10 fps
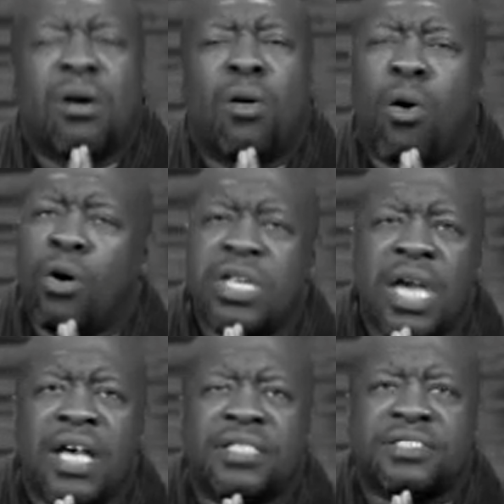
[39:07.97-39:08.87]
Oh,
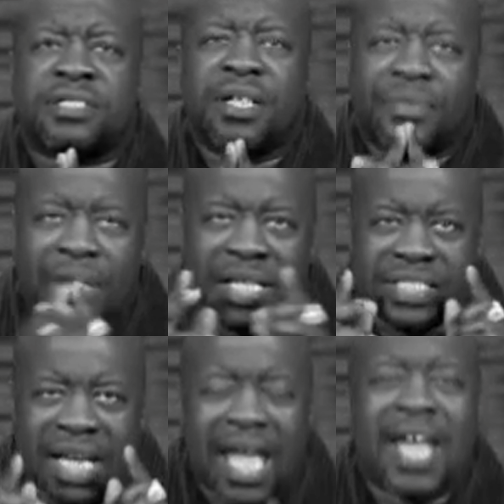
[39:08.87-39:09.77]
yes, there's
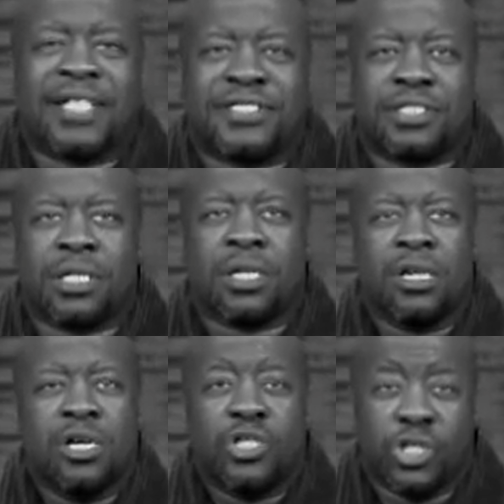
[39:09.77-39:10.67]
an answer
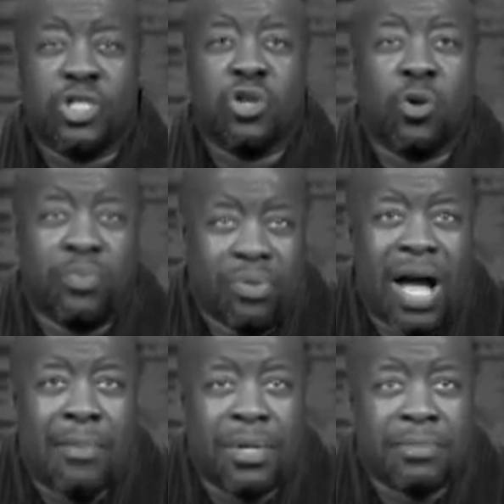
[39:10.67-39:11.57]
to your
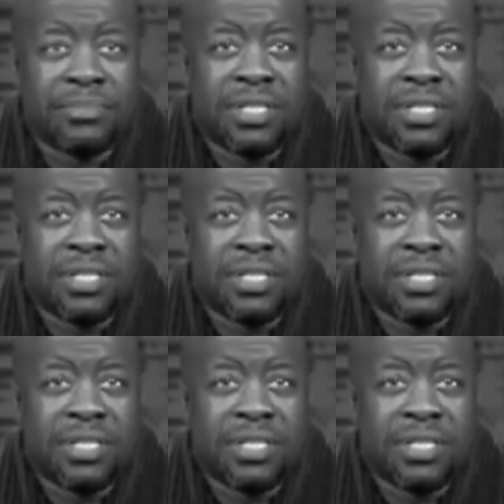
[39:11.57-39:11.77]
problem.